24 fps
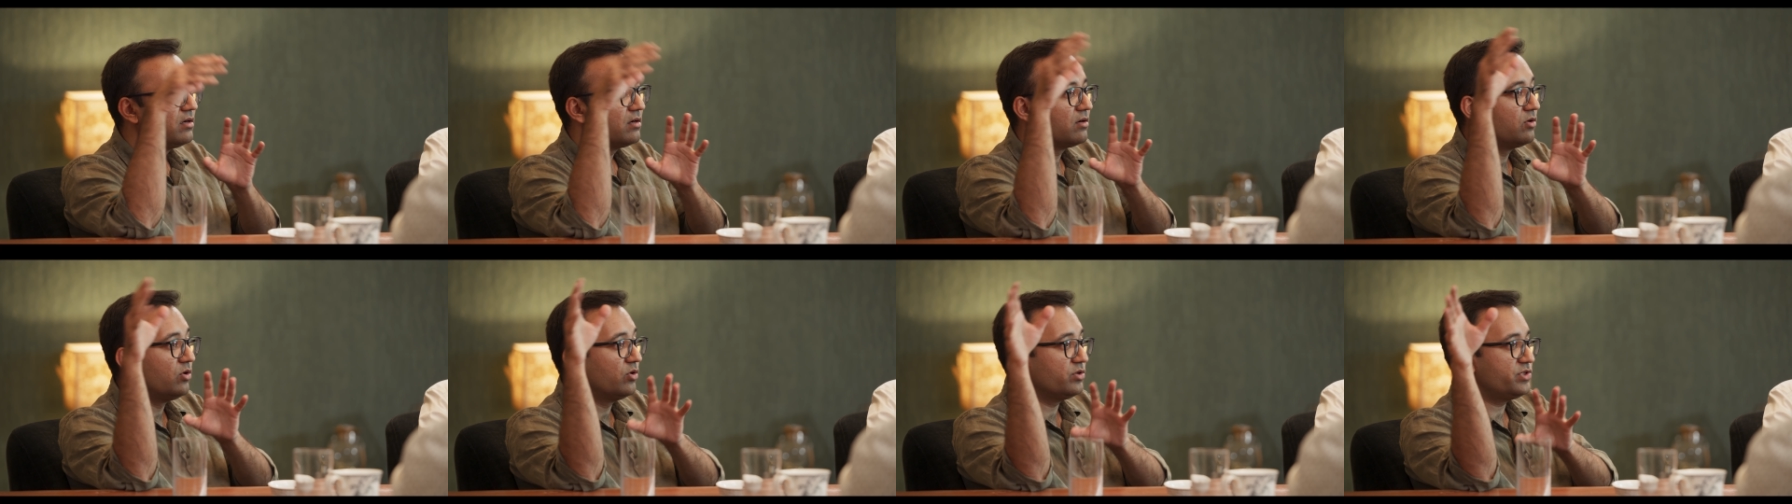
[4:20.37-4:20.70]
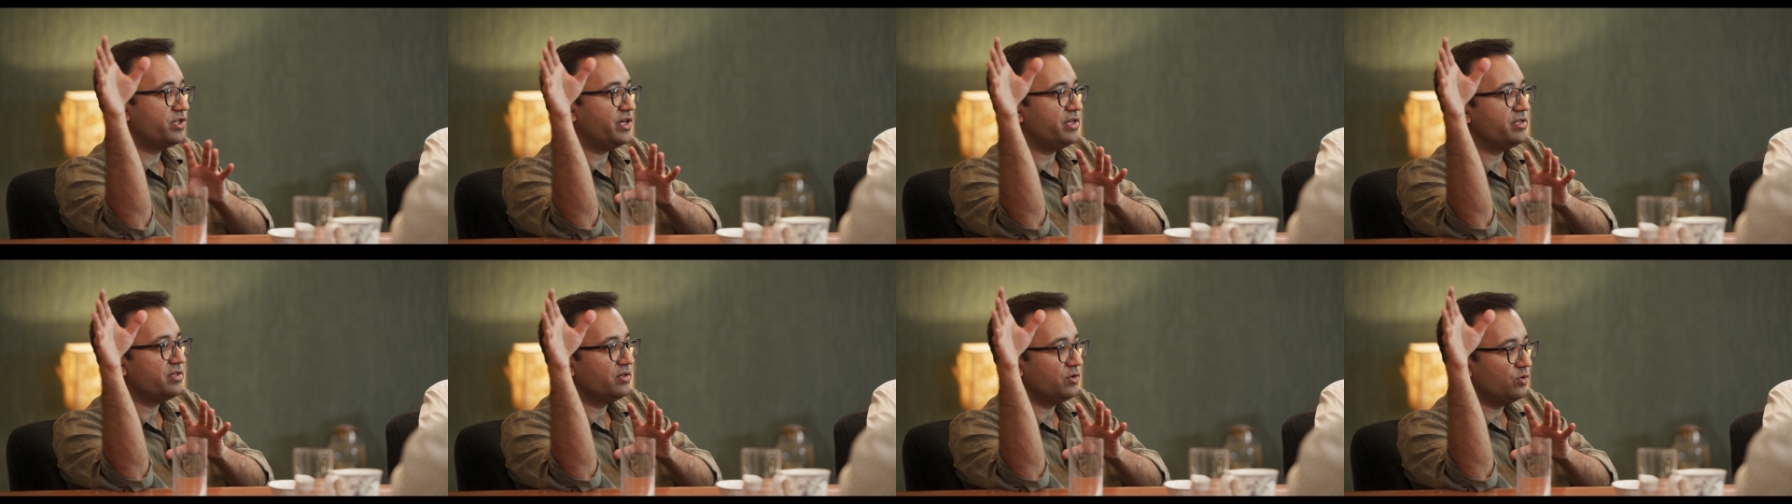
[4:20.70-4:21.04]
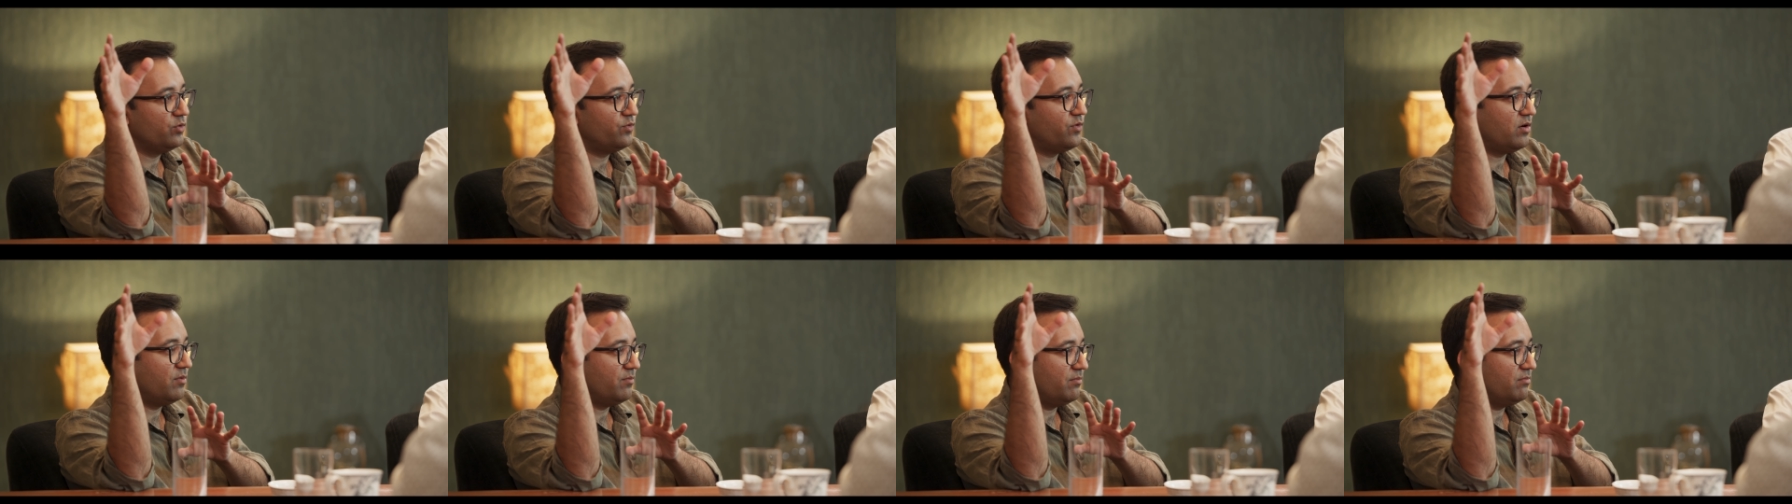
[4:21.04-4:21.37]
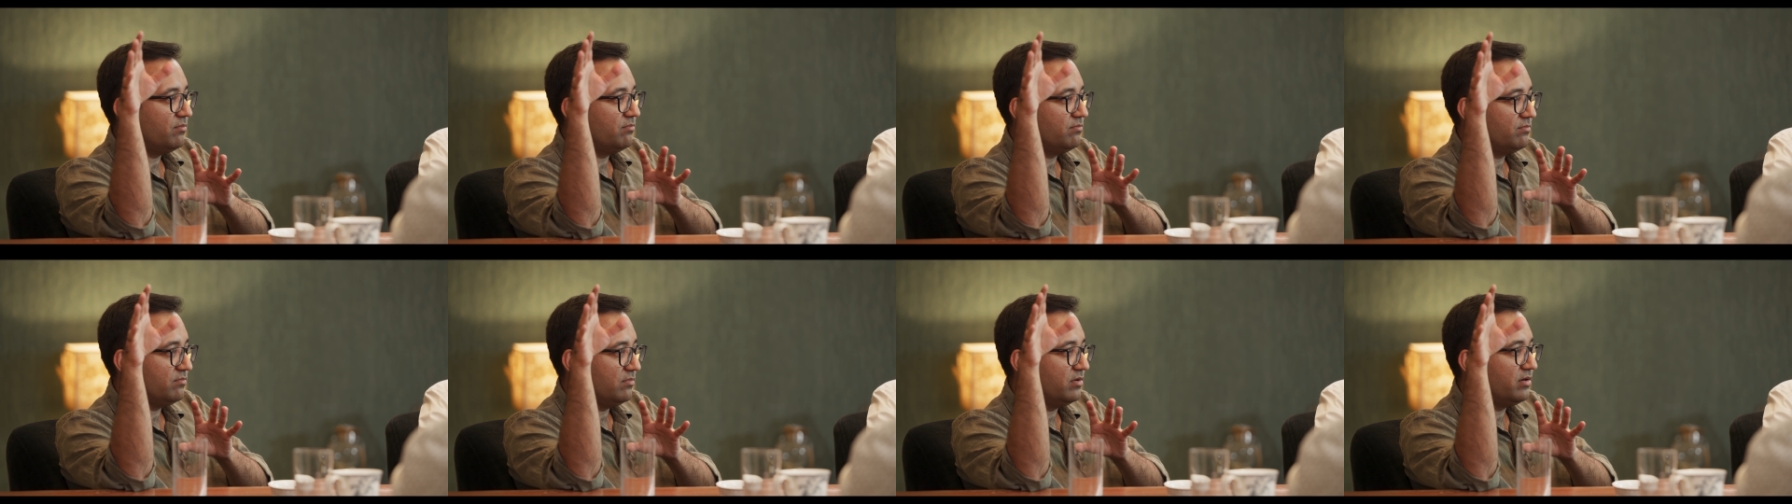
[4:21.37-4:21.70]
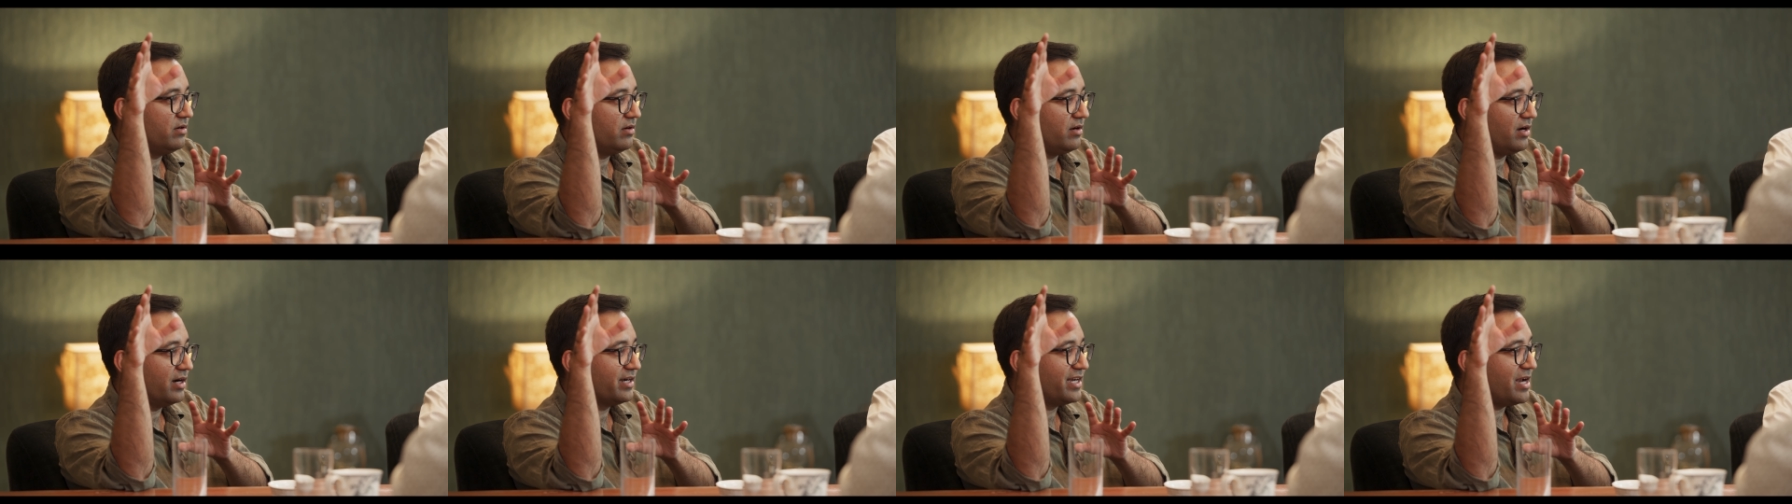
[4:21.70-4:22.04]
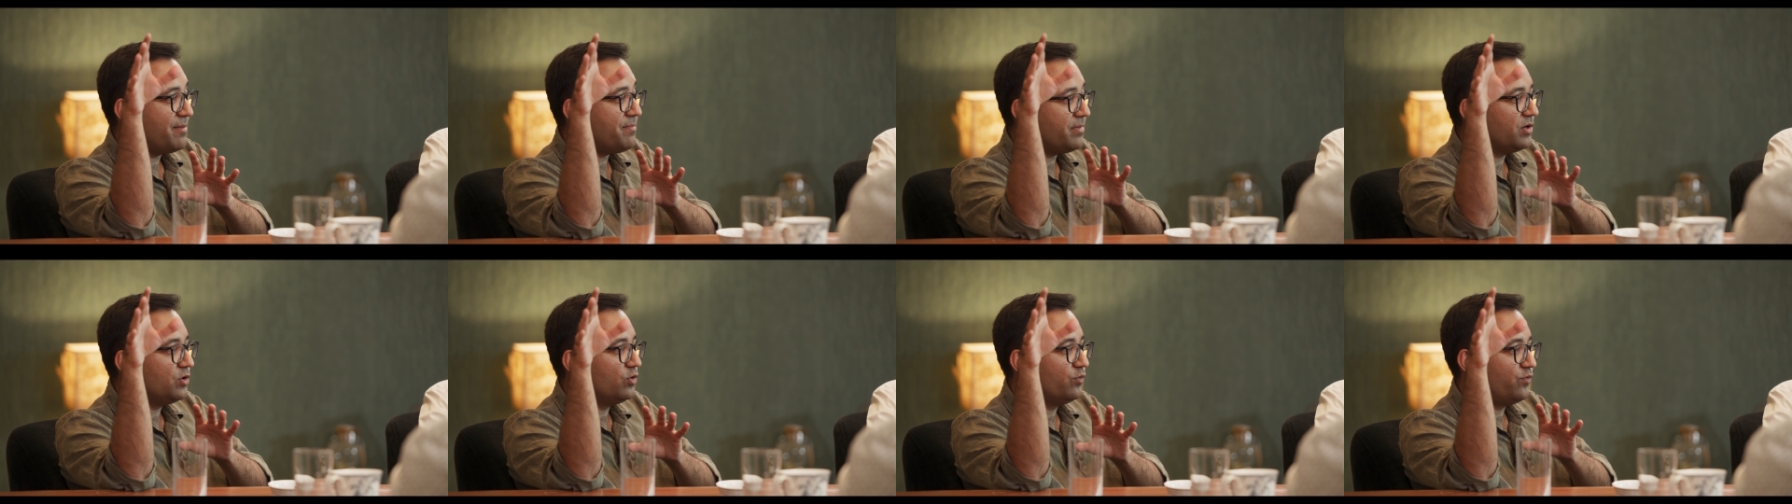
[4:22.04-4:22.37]
Go change a new form,
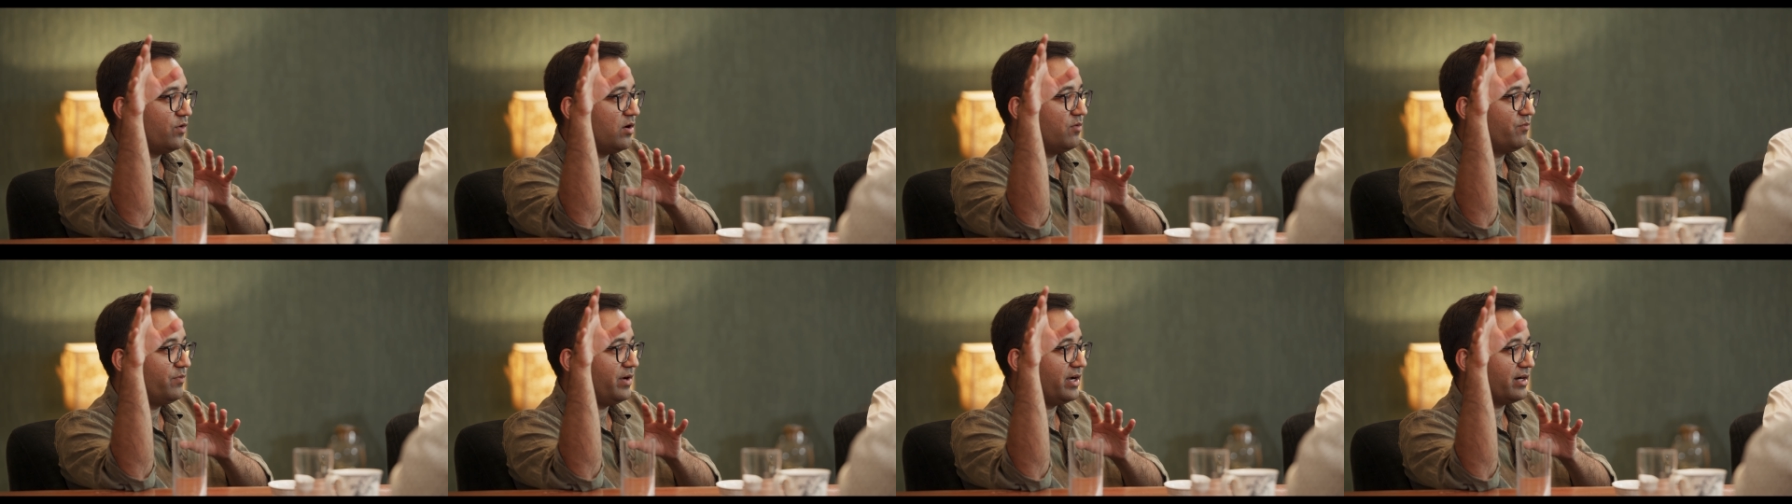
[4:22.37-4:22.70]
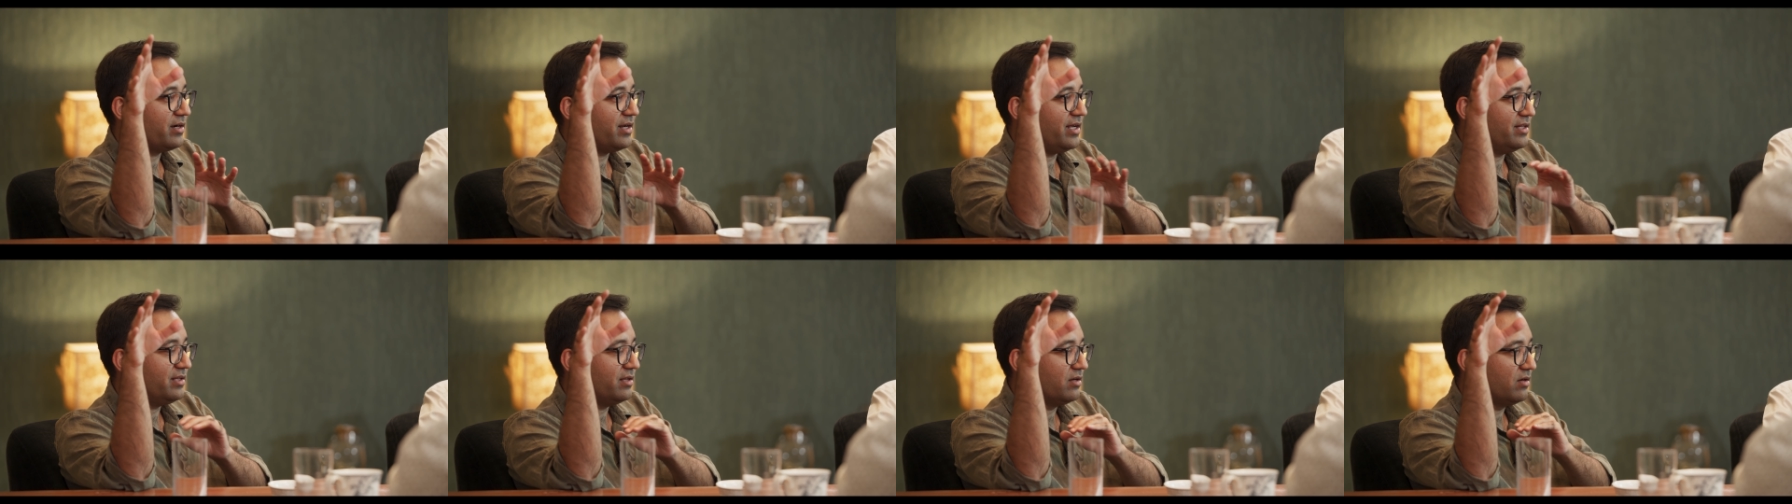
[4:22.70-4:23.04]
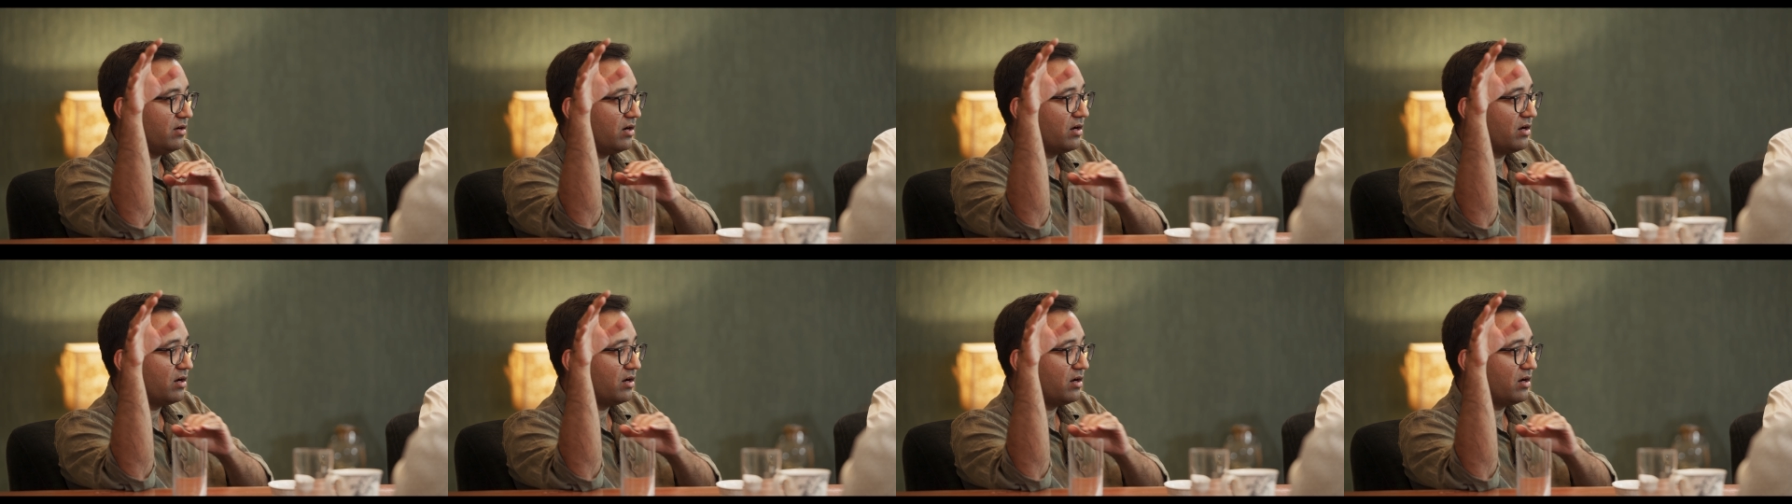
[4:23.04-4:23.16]
attempt a new form factor. I think a